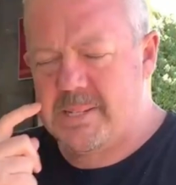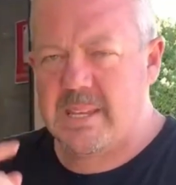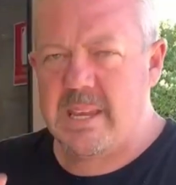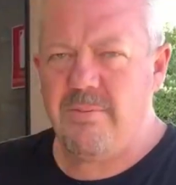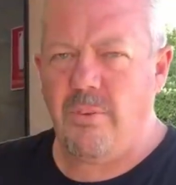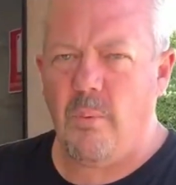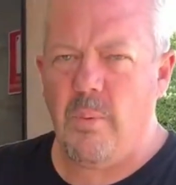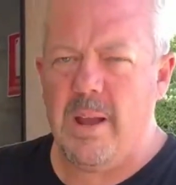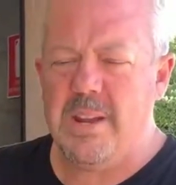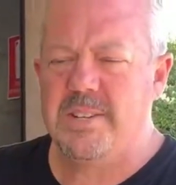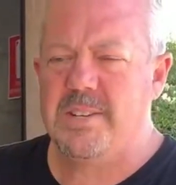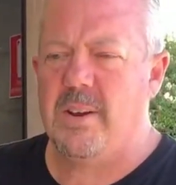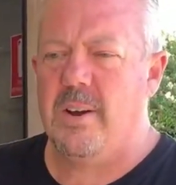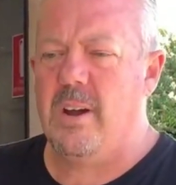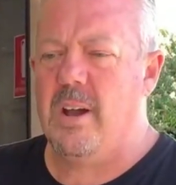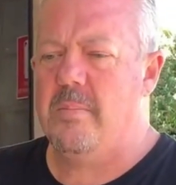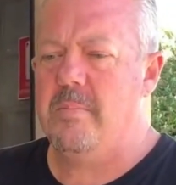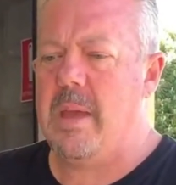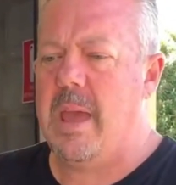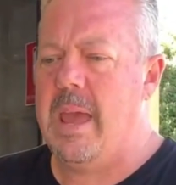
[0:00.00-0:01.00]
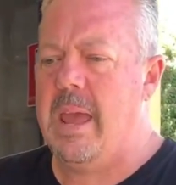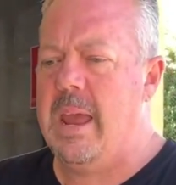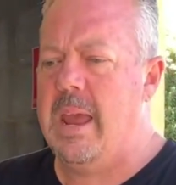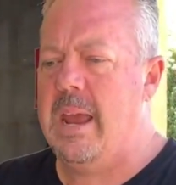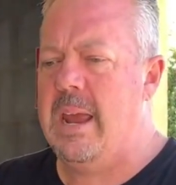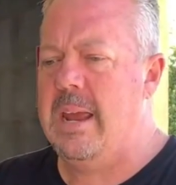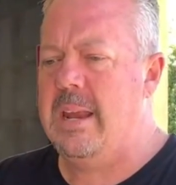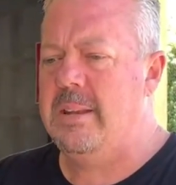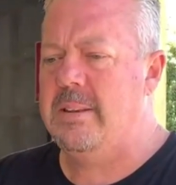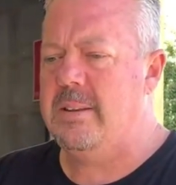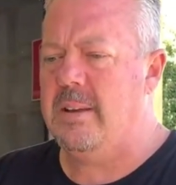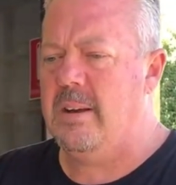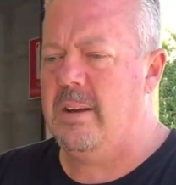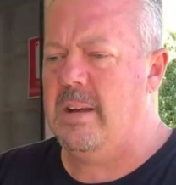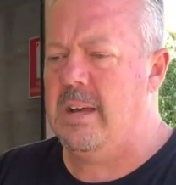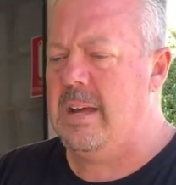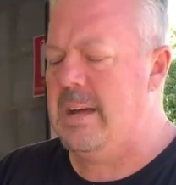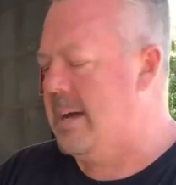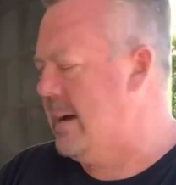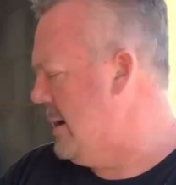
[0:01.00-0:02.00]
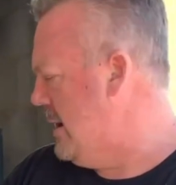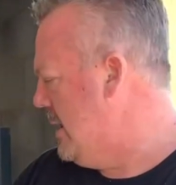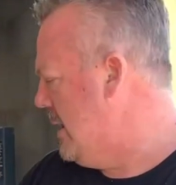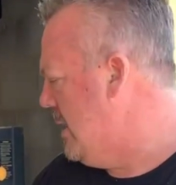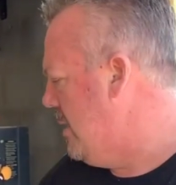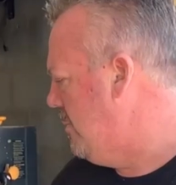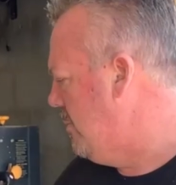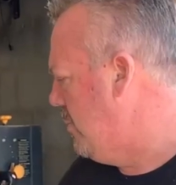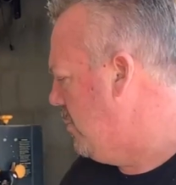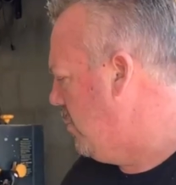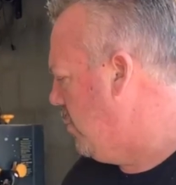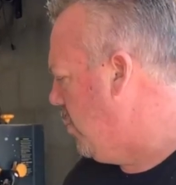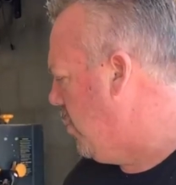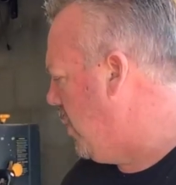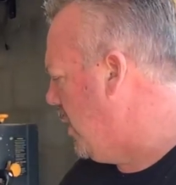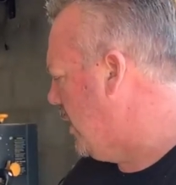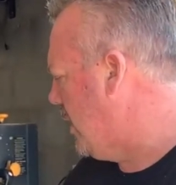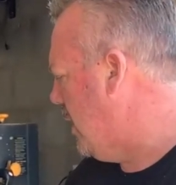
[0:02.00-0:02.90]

giveaway time, and what